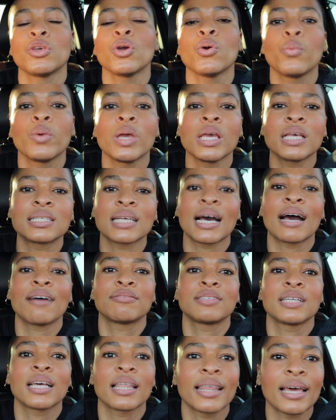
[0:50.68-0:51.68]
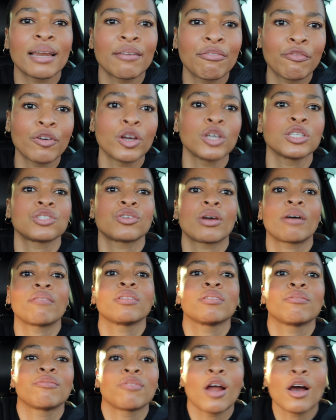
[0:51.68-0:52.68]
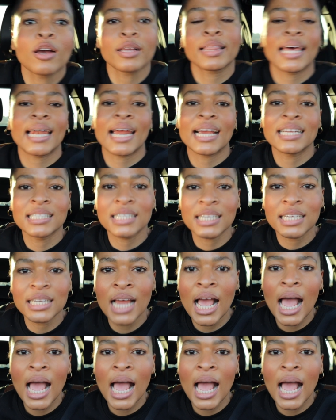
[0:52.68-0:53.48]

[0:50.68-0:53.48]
weeks after that first travel vlog that I did.